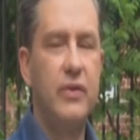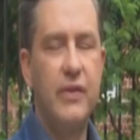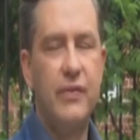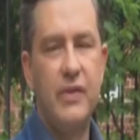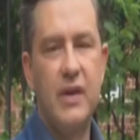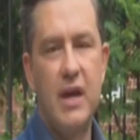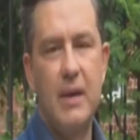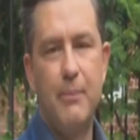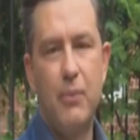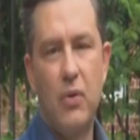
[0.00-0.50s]

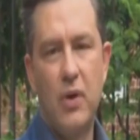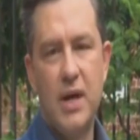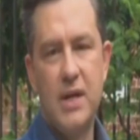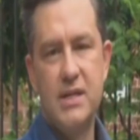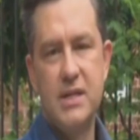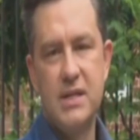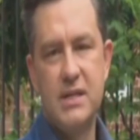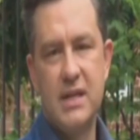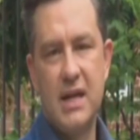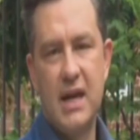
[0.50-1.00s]
that they
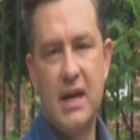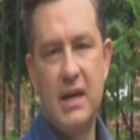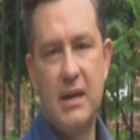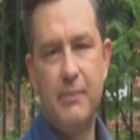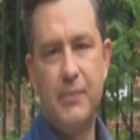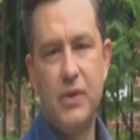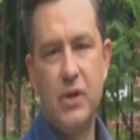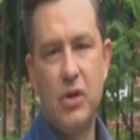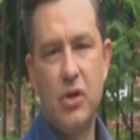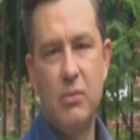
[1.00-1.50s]
appointed to head
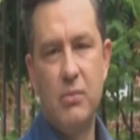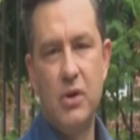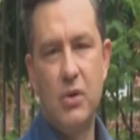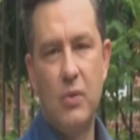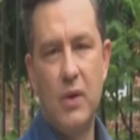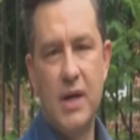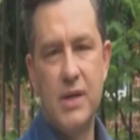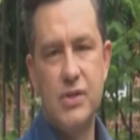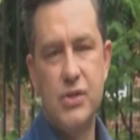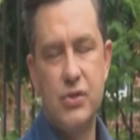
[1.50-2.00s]
up the Human
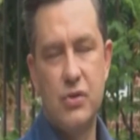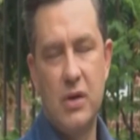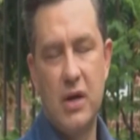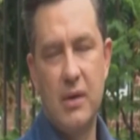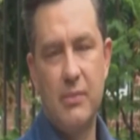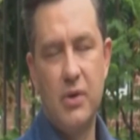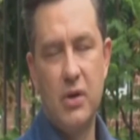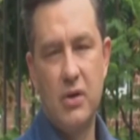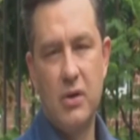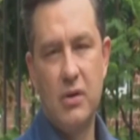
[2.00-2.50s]
Rights
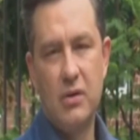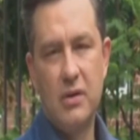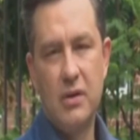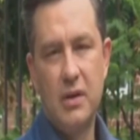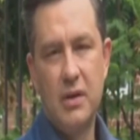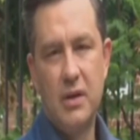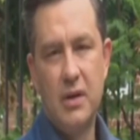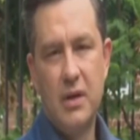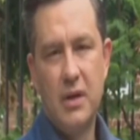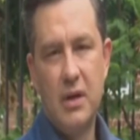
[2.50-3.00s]
Tribunal.
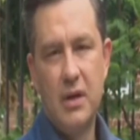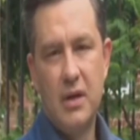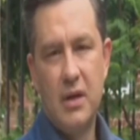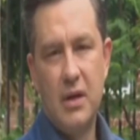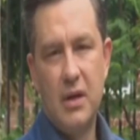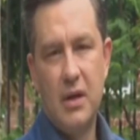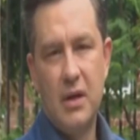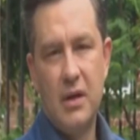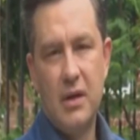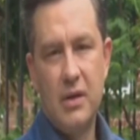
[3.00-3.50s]

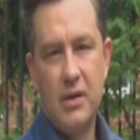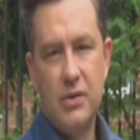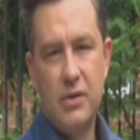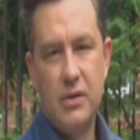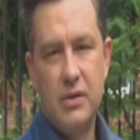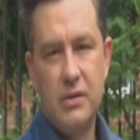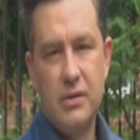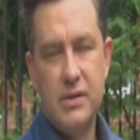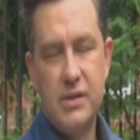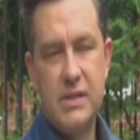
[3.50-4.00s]

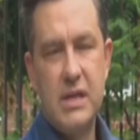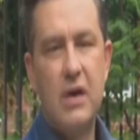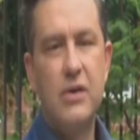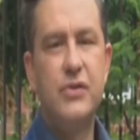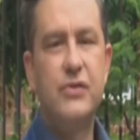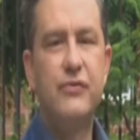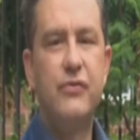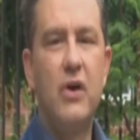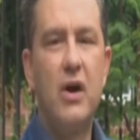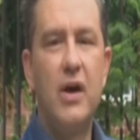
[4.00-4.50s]

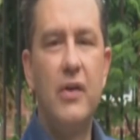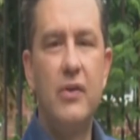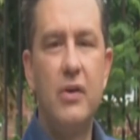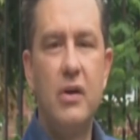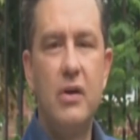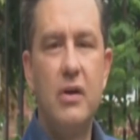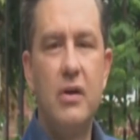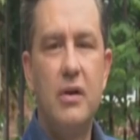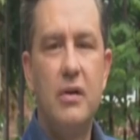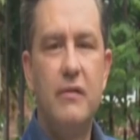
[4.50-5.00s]

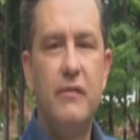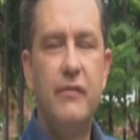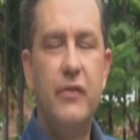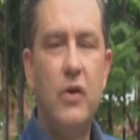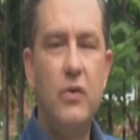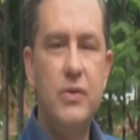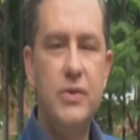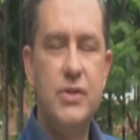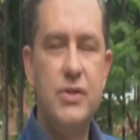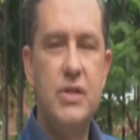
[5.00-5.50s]
Housefather
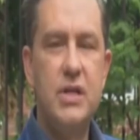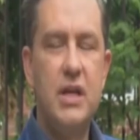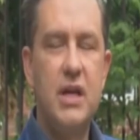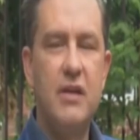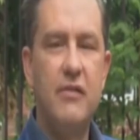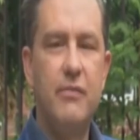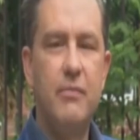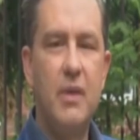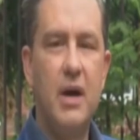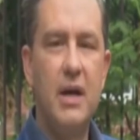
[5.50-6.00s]
votes to
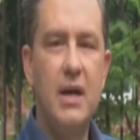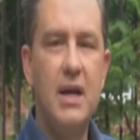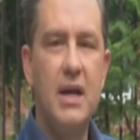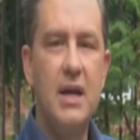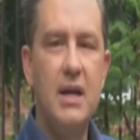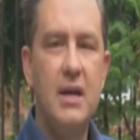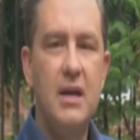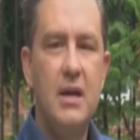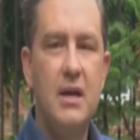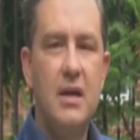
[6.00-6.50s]
give
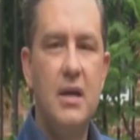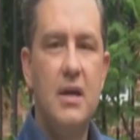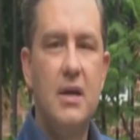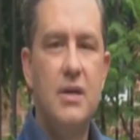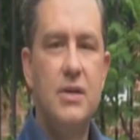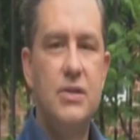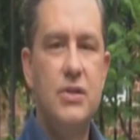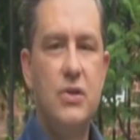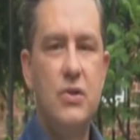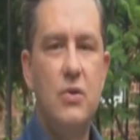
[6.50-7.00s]
money
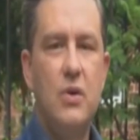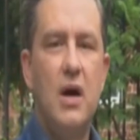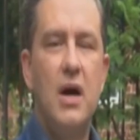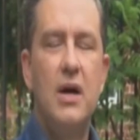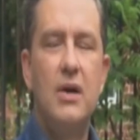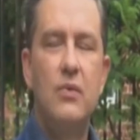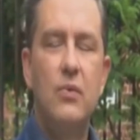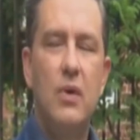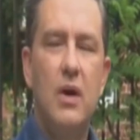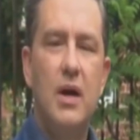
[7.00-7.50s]
to
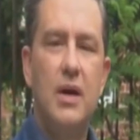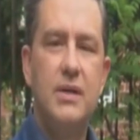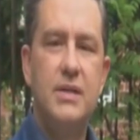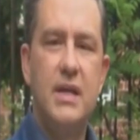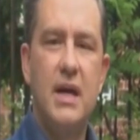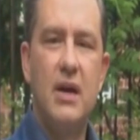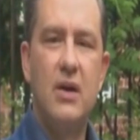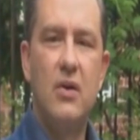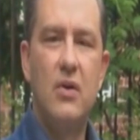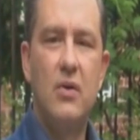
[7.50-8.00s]
UNRWA
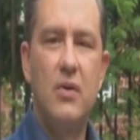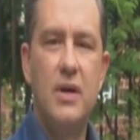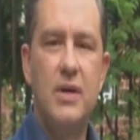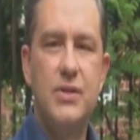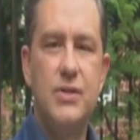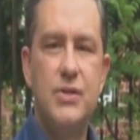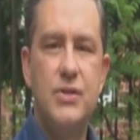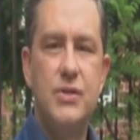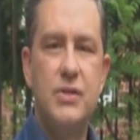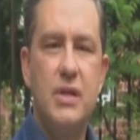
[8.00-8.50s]

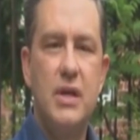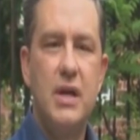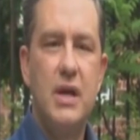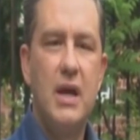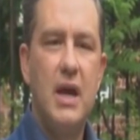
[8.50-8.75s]
terrorists,